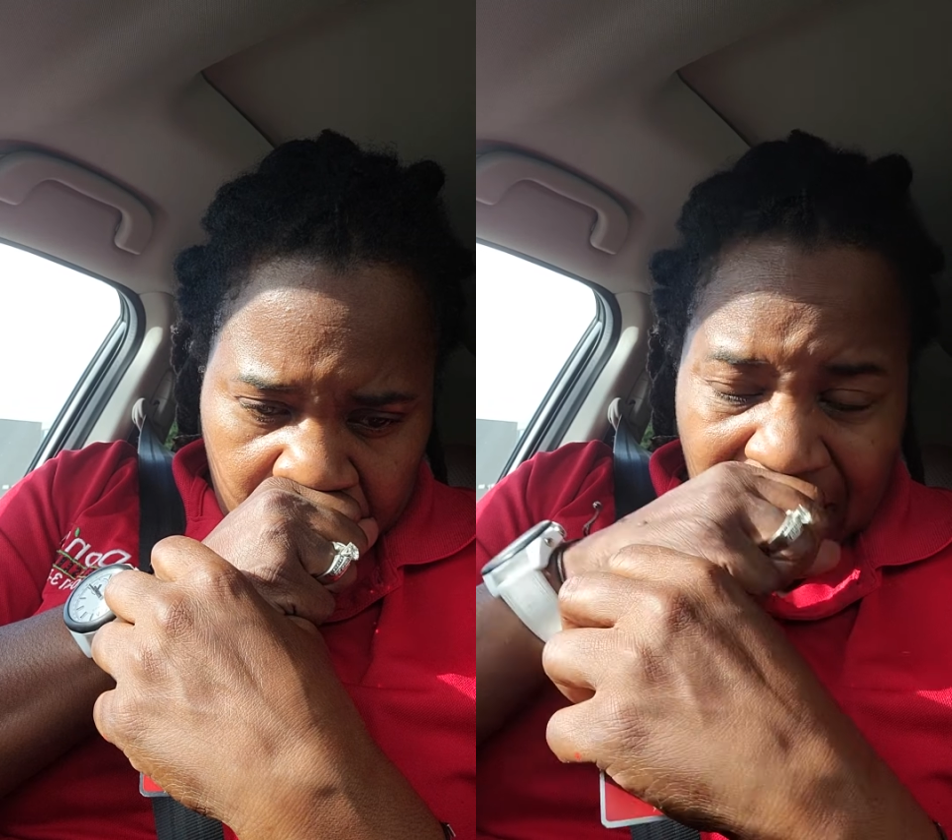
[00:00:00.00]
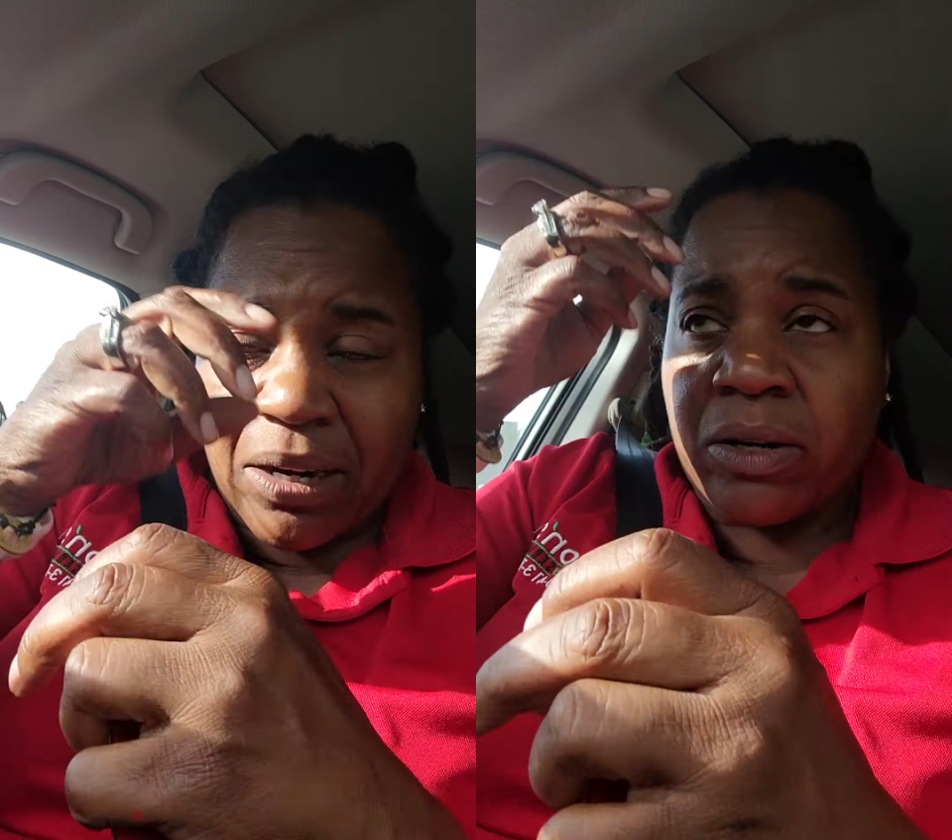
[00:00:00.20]

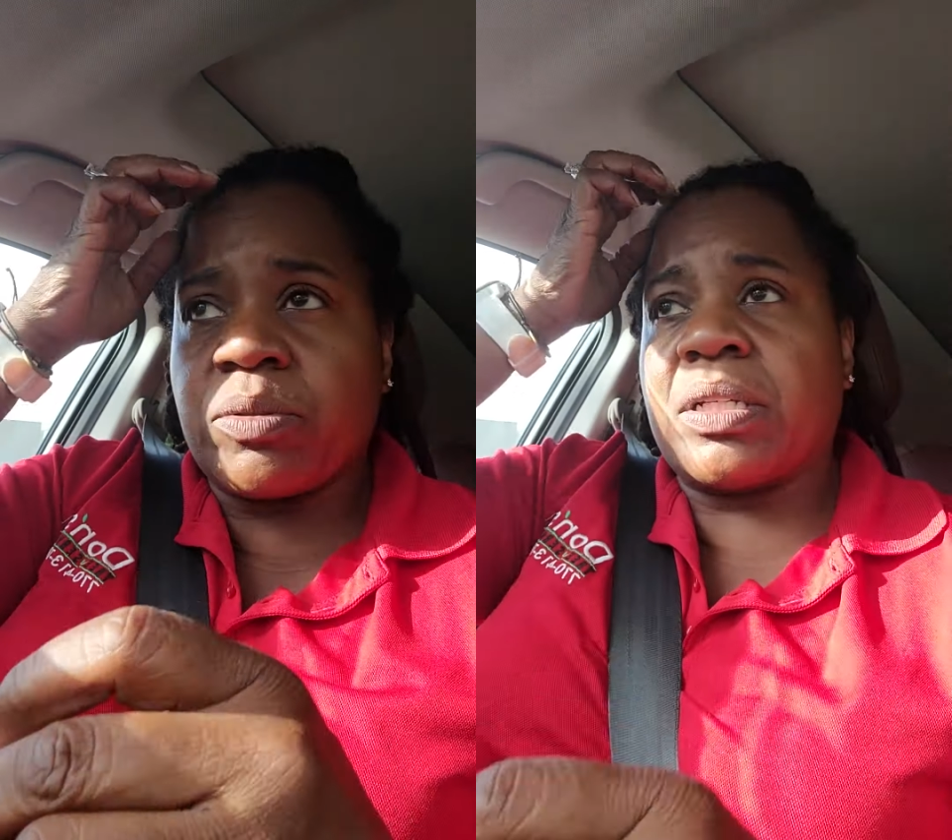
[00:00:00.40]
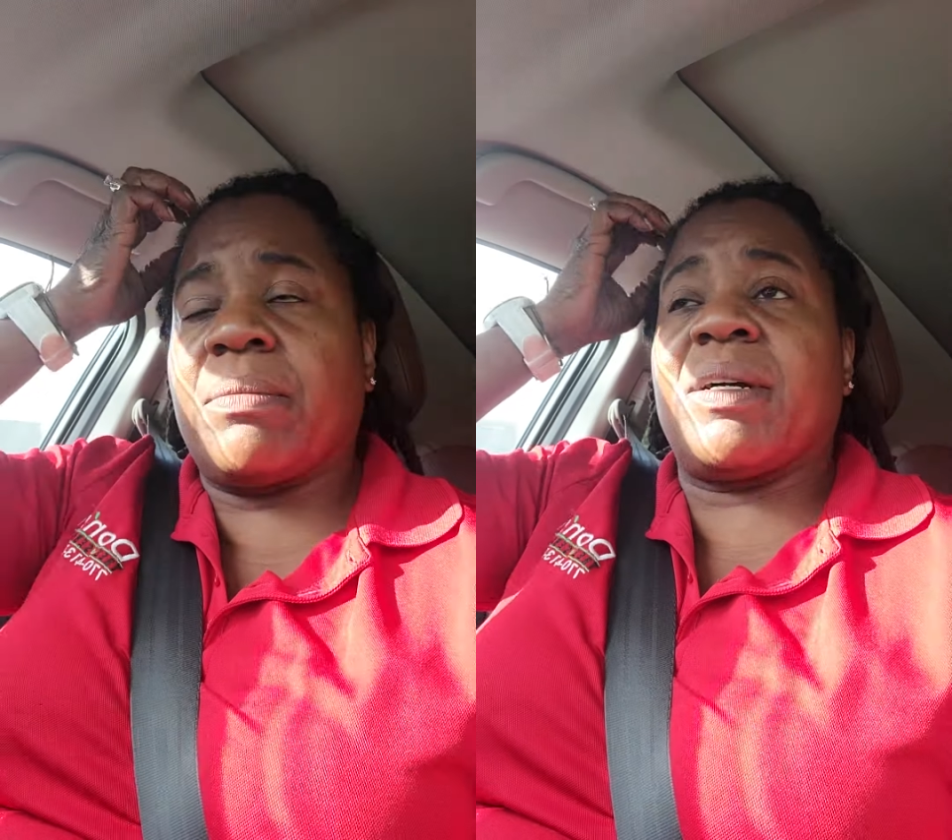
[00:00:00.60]
I don't know
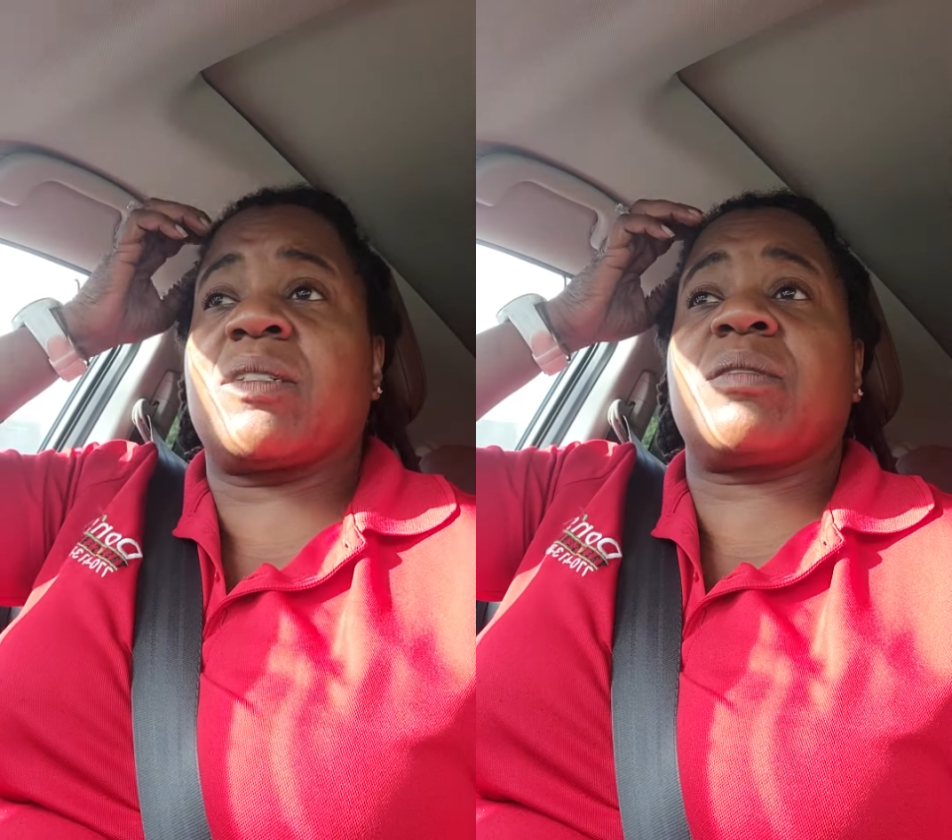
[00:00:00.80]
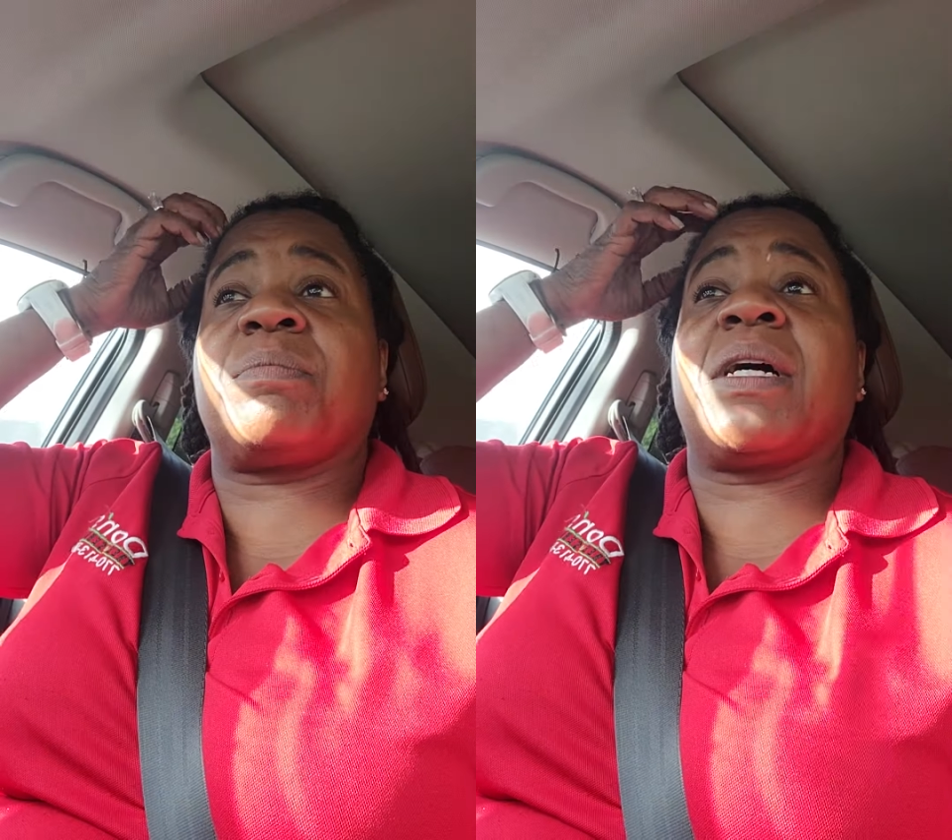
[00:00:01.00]
if something
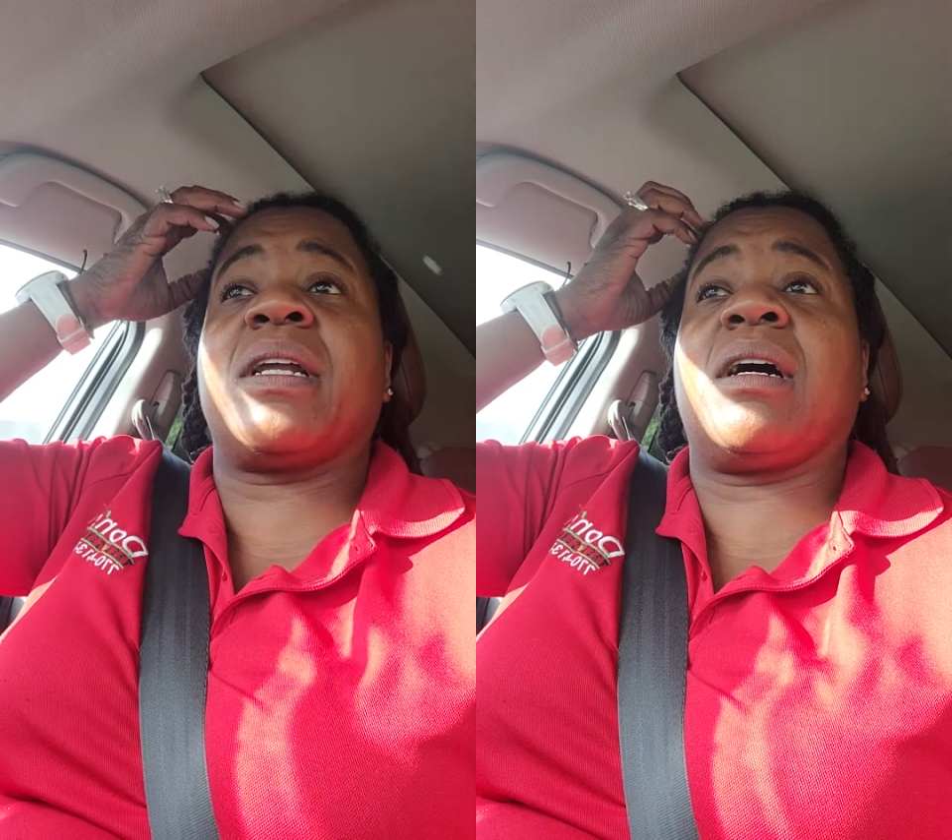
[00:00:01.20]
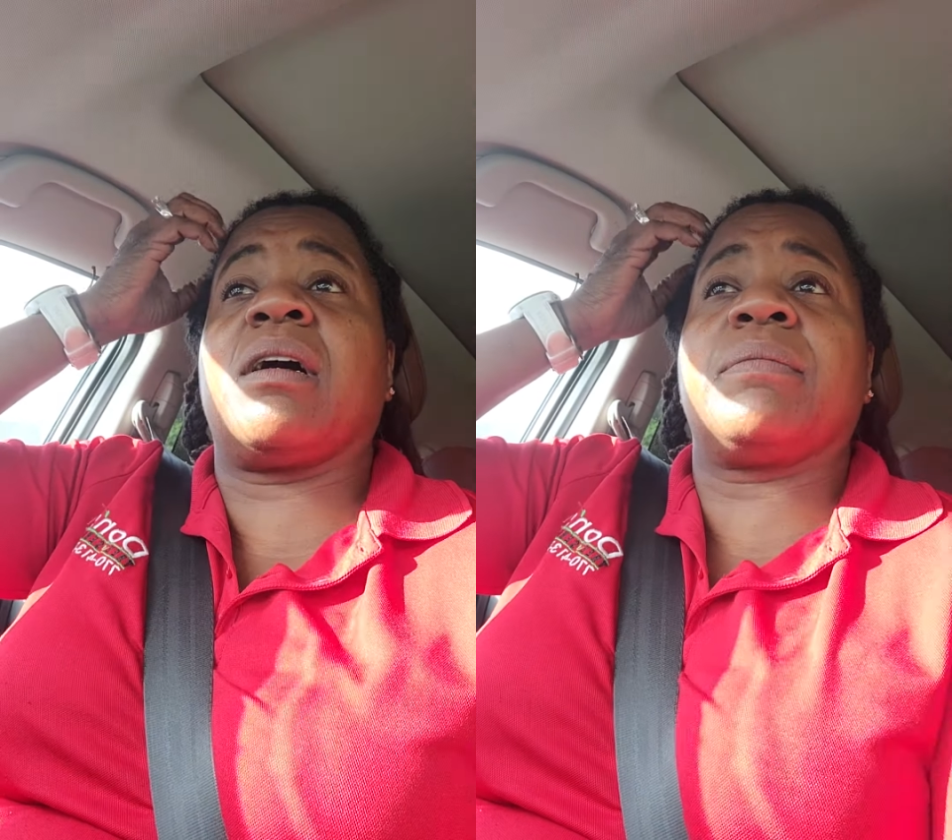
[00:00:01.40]
else,
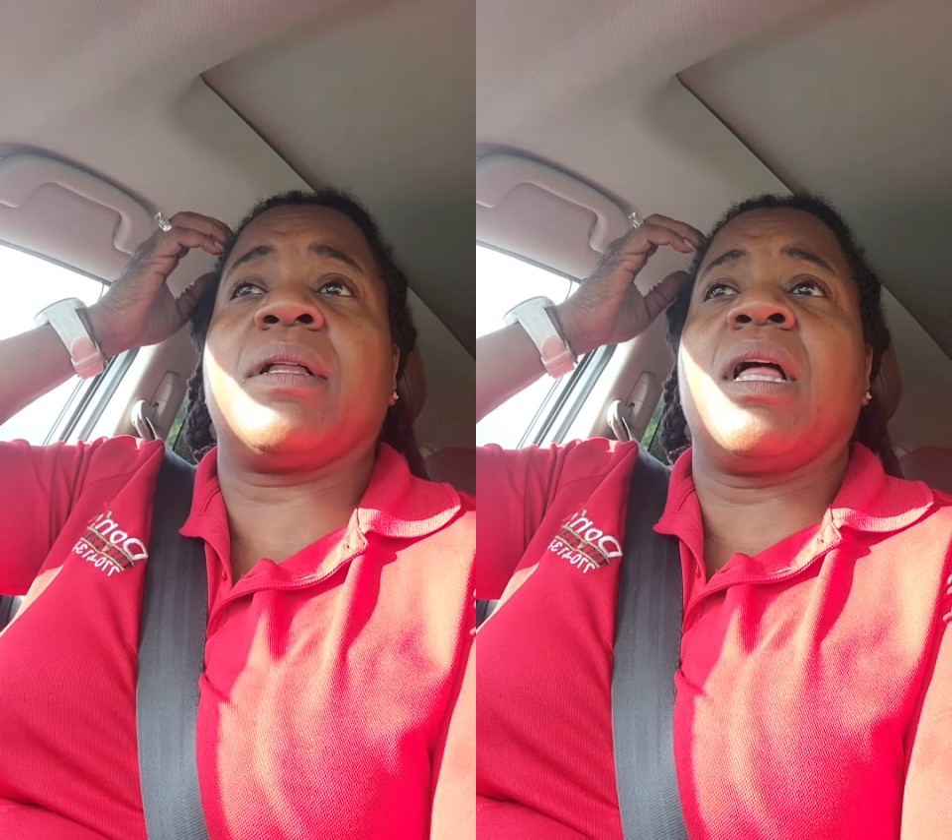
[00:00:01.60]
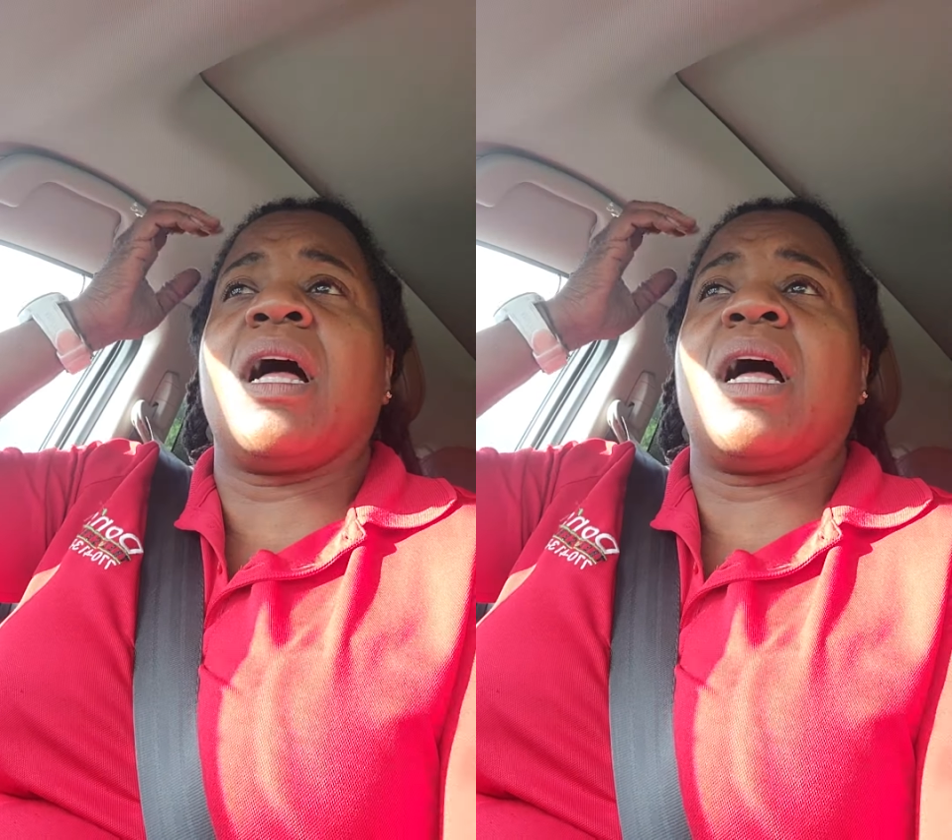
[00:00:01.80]
but um,